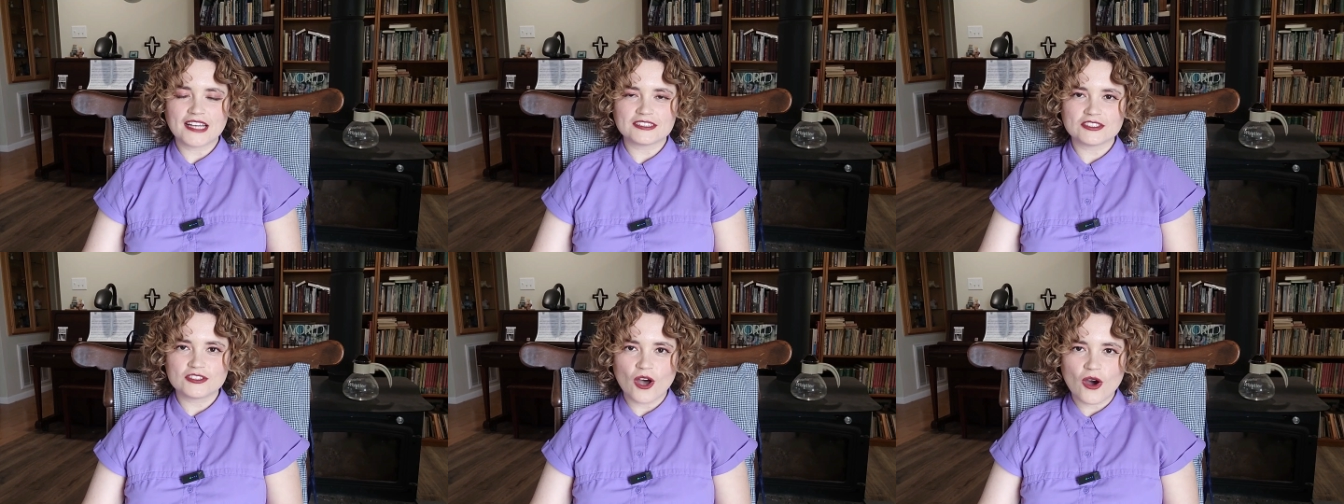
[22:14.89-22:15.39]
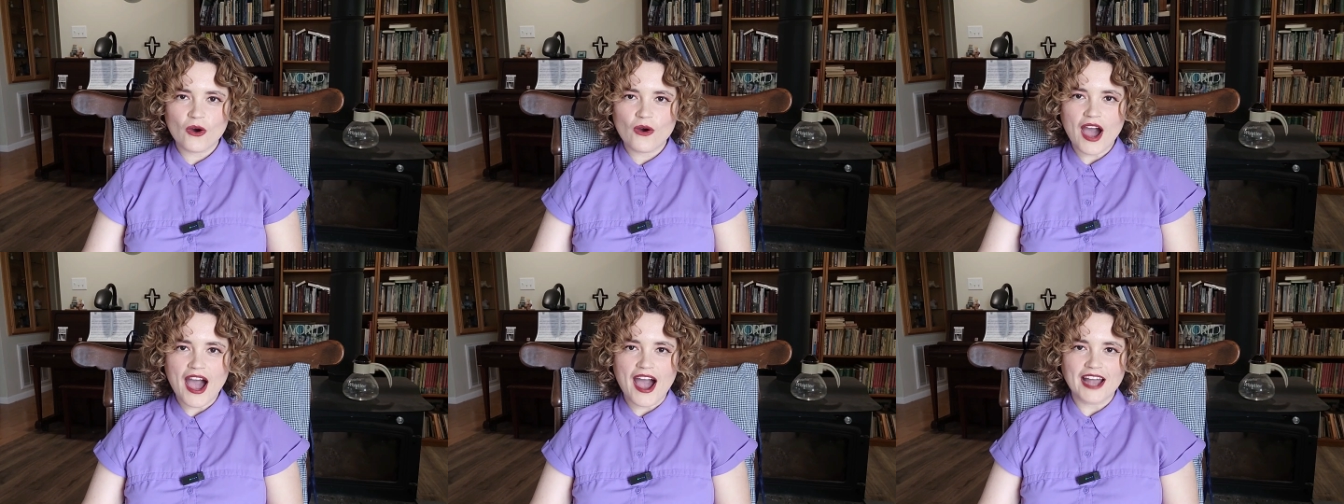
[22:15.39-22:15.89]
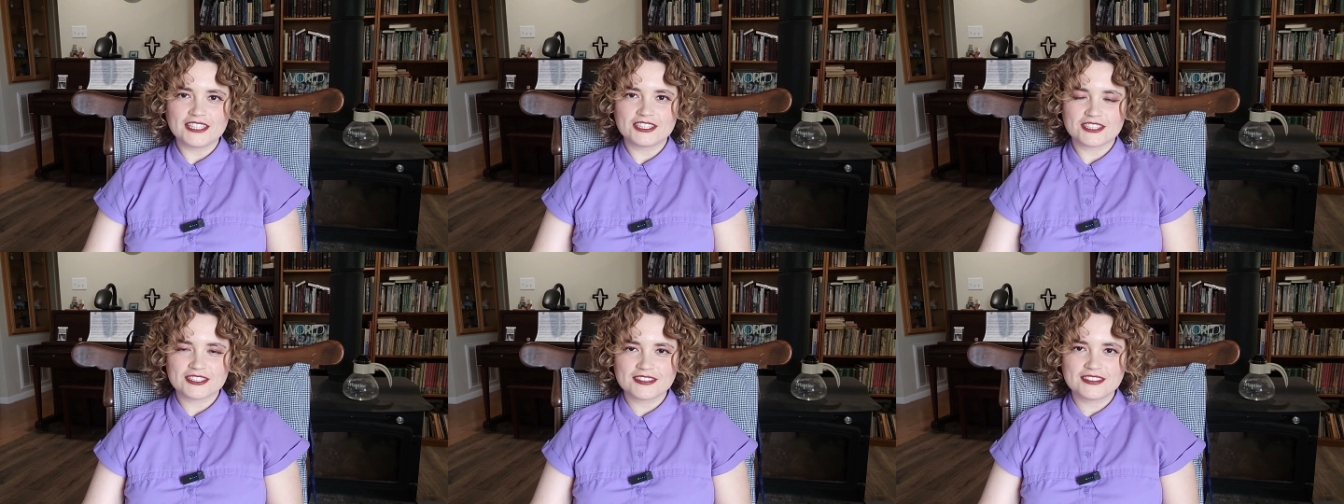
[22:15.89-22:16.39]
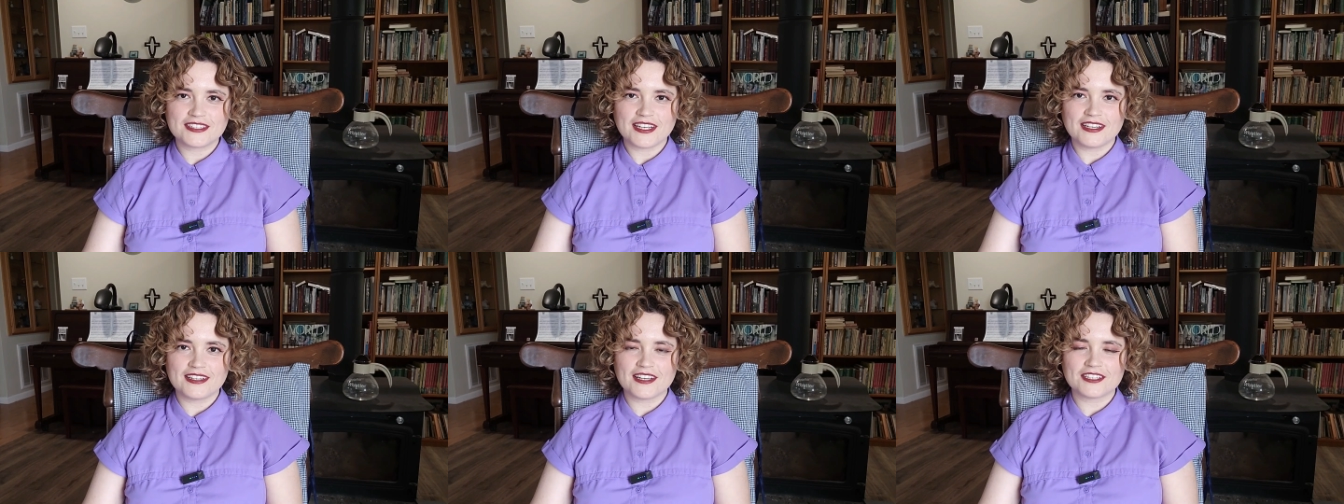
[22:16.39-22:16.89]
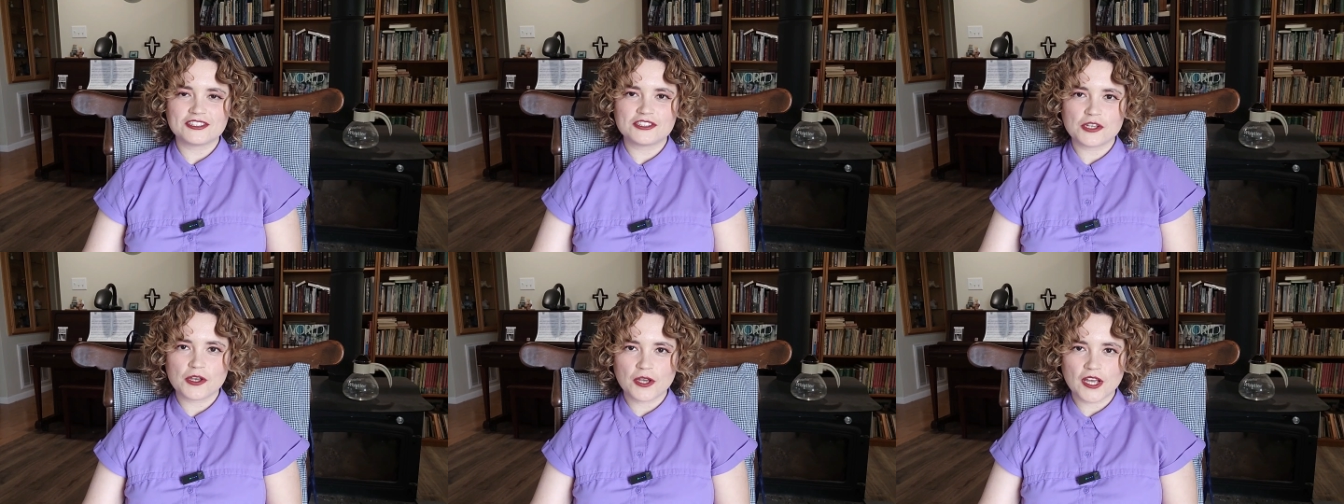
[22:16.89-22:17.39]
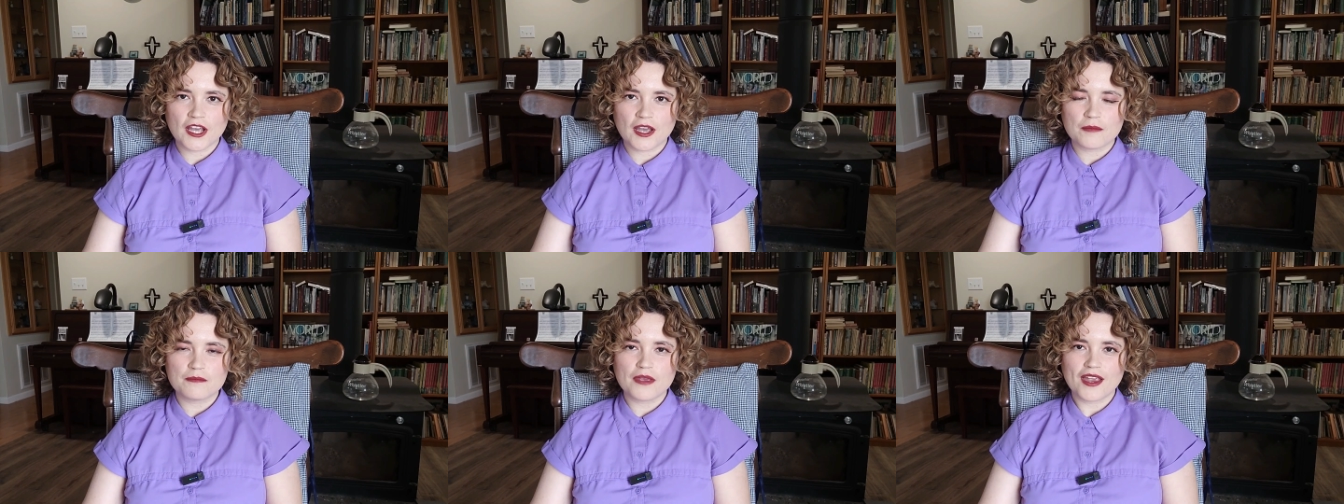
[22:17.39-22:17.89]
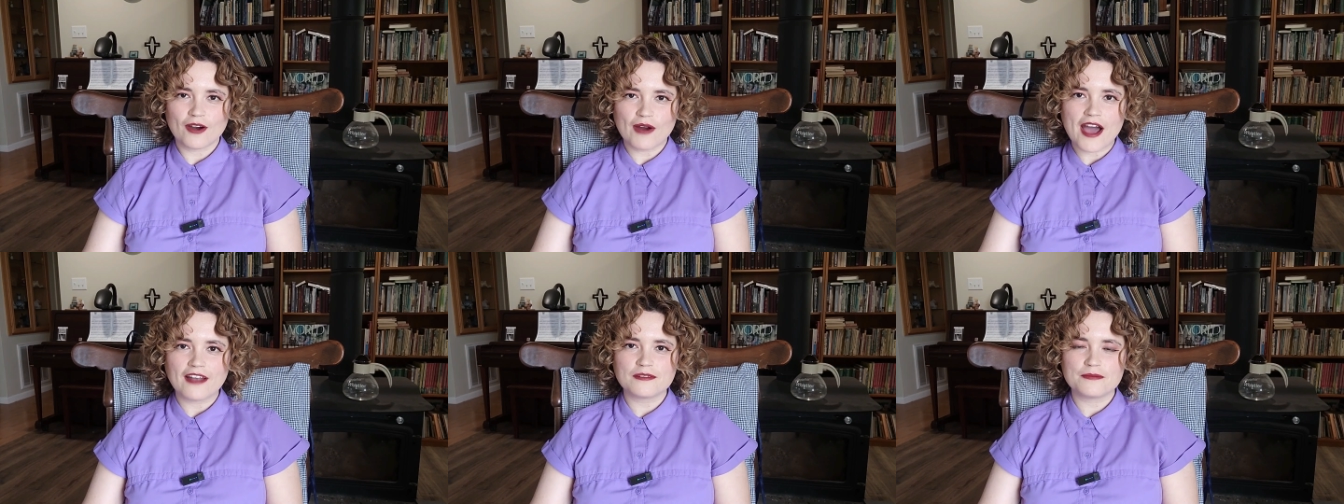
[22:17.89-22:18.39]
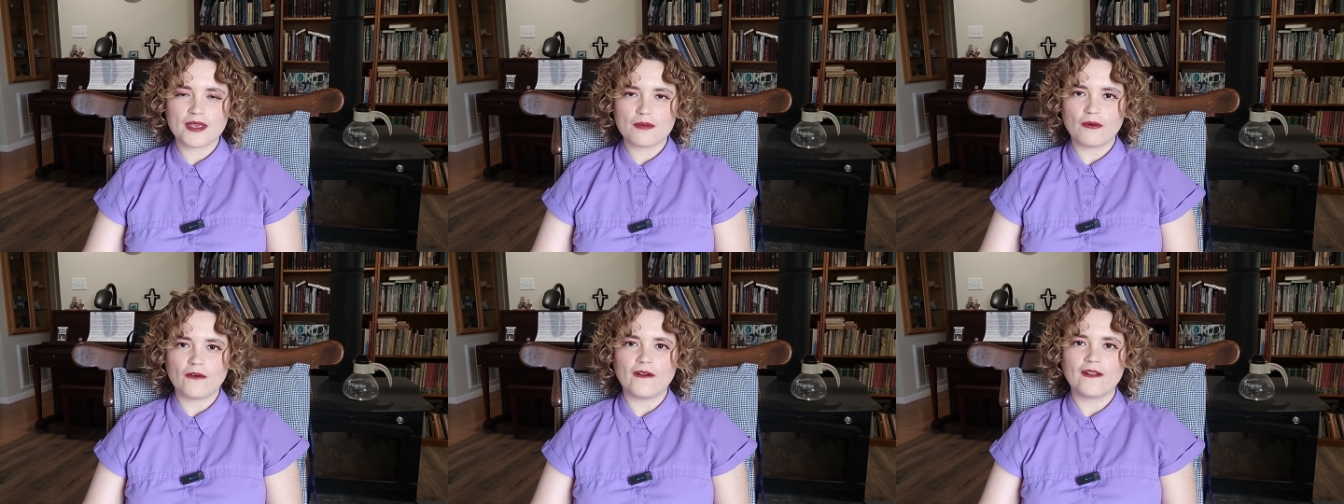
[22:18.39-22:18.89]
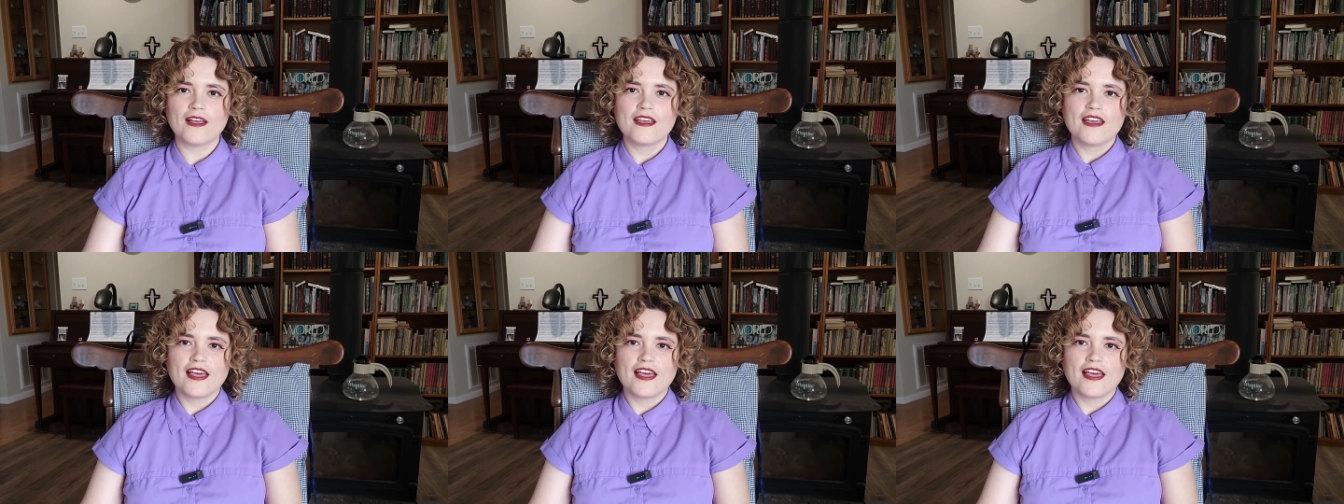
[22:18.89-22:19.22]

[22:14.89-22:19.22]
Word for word: And so I should seek to be around people